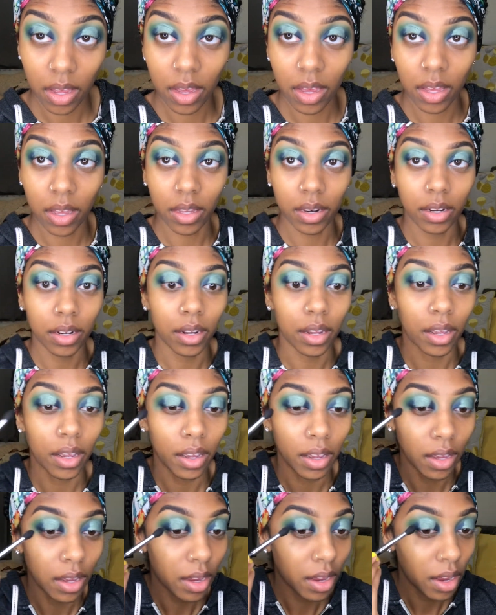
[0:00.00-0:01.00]
And
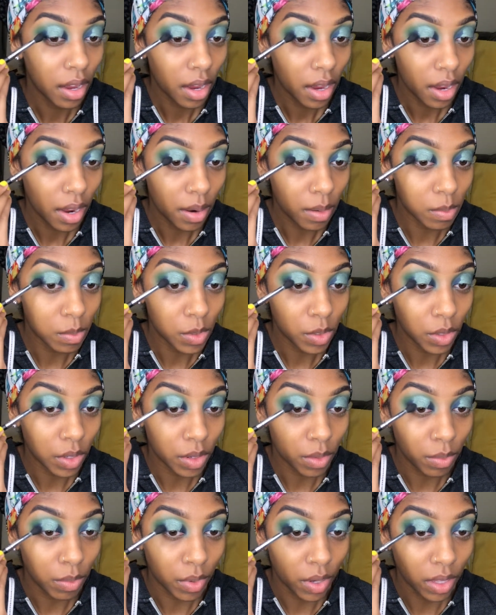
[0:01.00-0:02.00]
I'm just
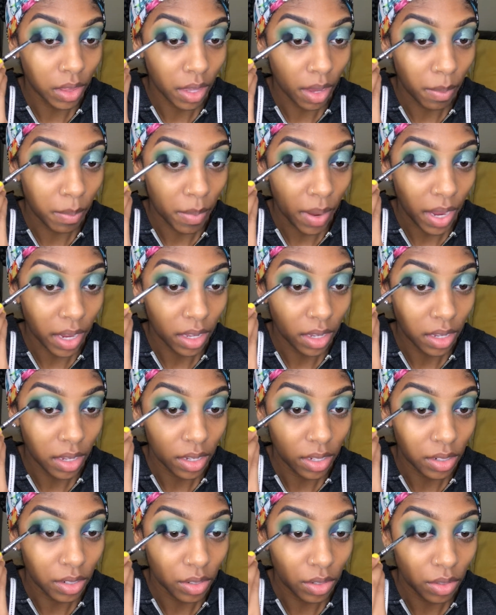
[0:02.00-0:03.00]
going to bring that back
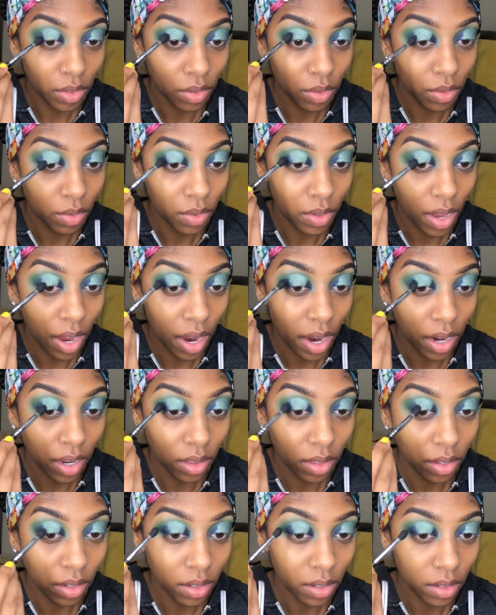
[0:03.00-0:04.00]
into the eye
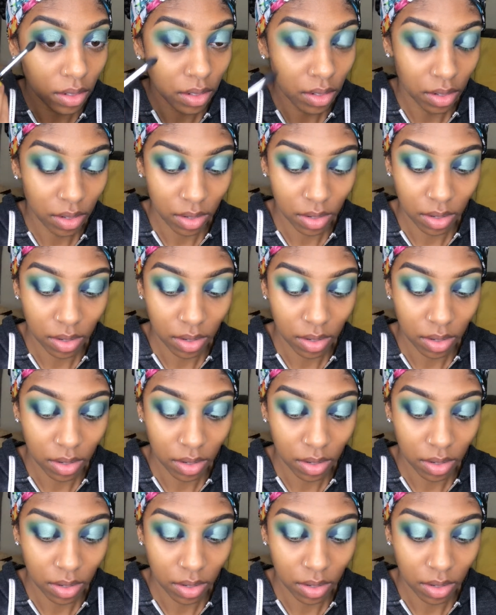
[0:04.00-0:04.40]
look.